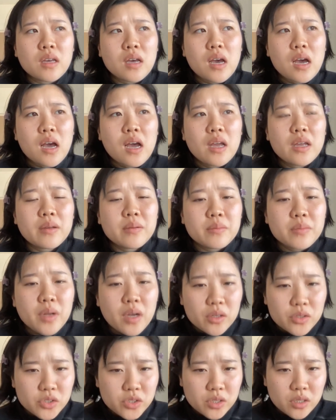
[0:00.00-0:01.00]
I am
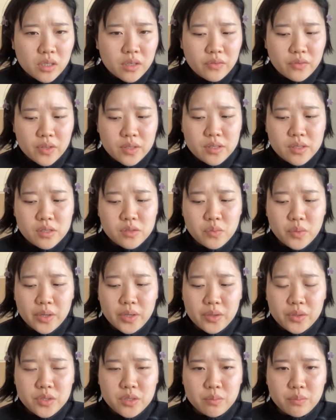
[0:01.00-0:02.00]
not sure if this is where
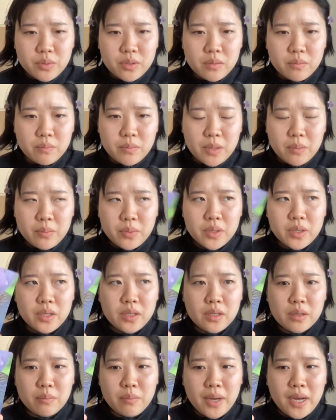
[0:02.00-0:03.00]
you should be
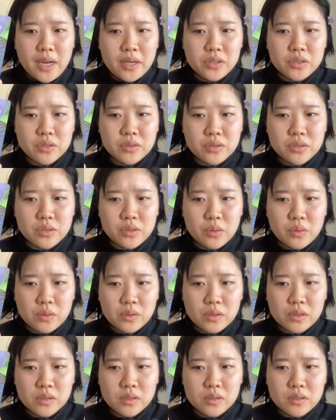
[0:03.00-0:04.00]
putting your passions
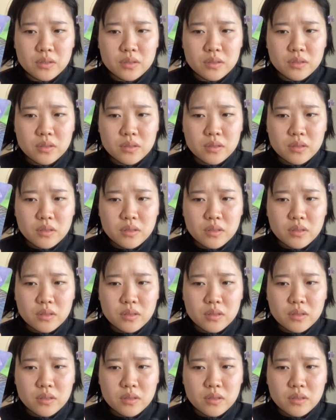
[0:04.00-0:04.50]
towards.